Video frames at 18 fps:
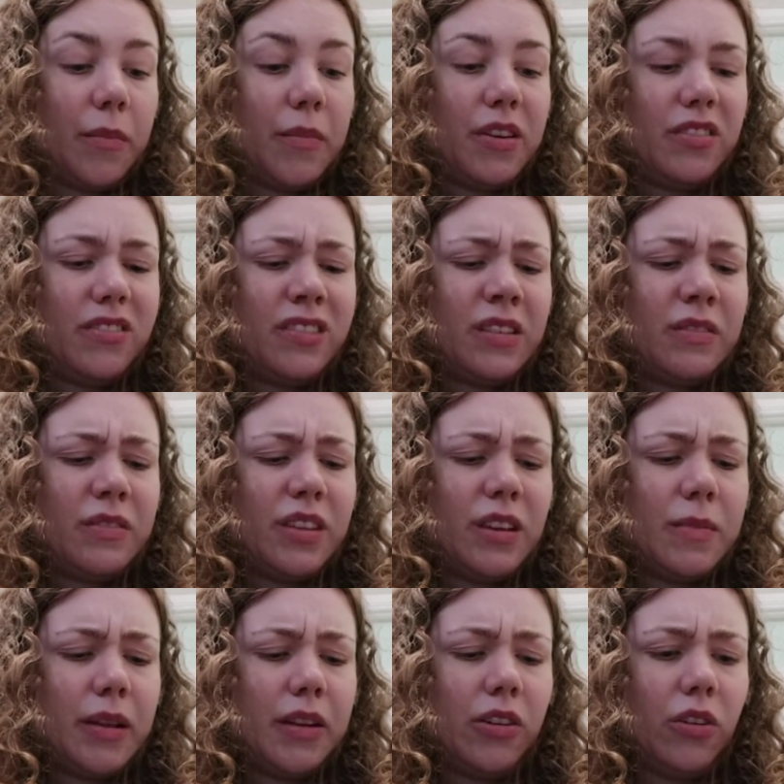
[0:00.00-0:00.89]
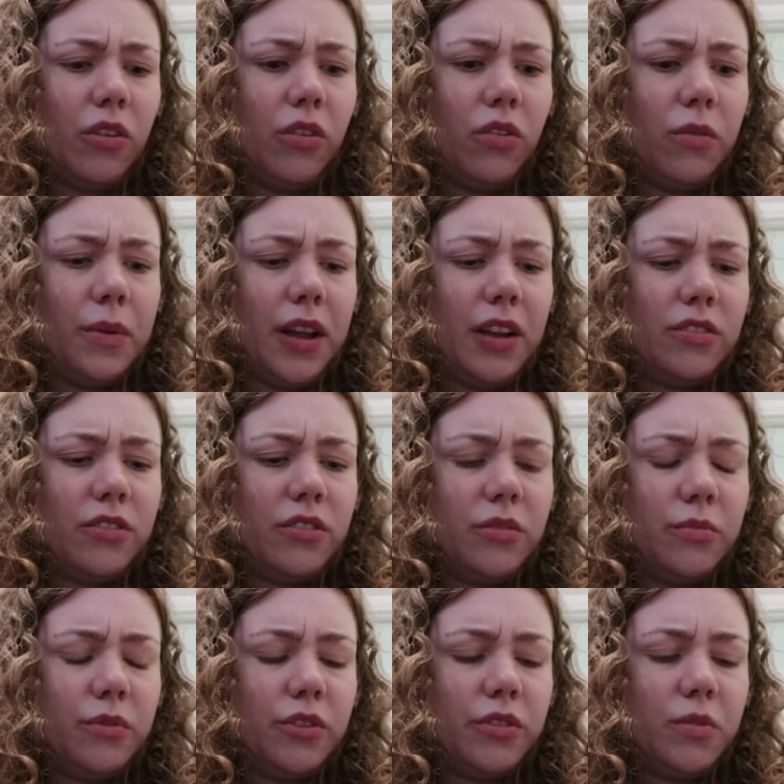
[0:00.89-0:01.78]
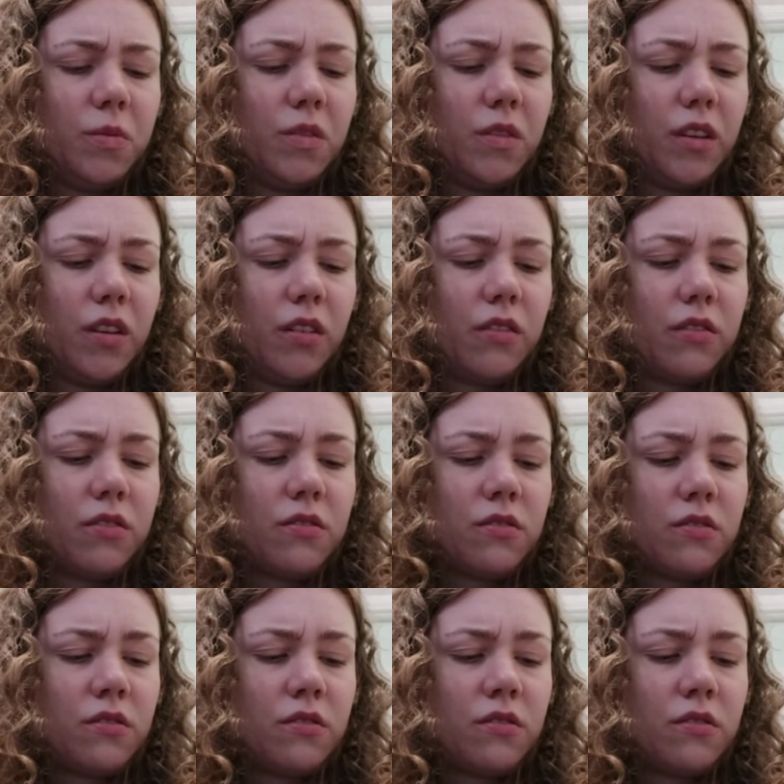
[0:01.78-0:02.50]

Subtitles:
I mean, it doesn't even seem that long ago, but actually it was. It was like,